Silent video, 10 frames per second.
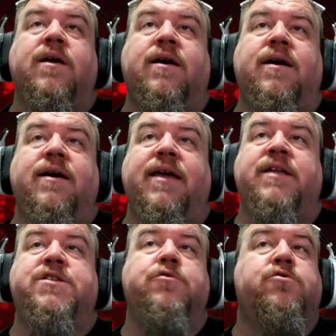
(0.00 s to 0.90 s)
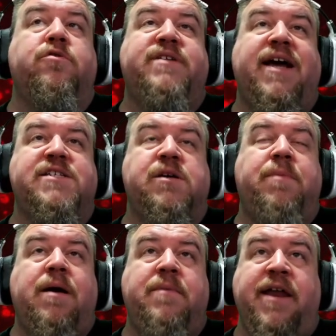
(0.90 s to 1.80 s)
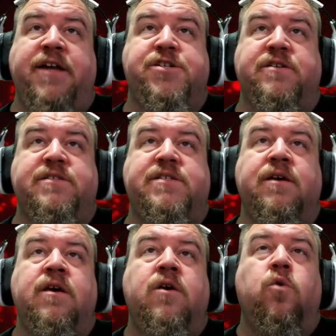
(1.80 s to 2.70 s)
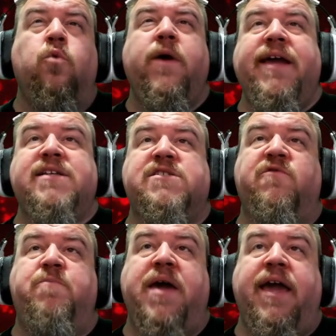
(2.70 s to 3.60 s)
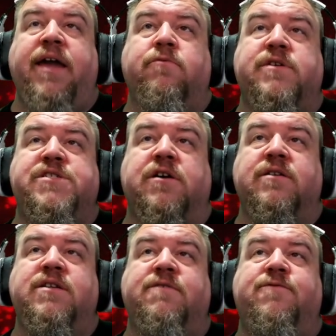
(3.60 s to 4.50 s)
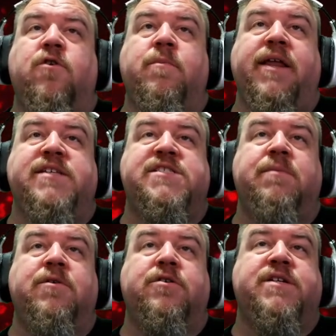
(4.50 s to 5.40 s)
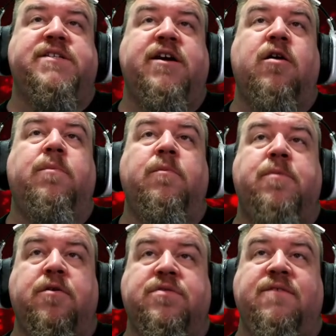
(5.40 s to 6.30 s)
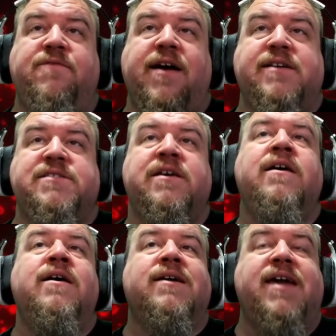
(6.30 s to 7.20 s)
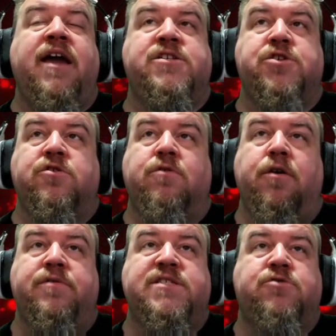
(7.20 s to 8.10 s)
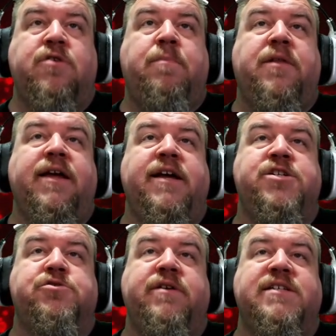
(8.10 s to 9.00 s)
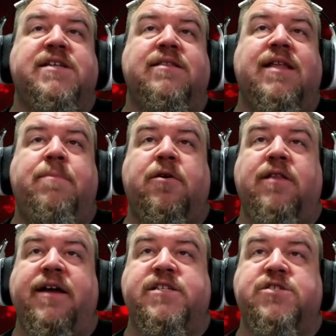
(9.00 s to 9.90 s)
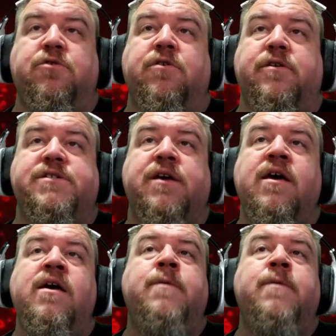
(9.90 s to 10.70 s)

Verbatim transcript: uh, into grotesque abominations. Weeks of pain result in deformities similar to terrible birth defects, cancer growths, crippling injuries, and leper like sores.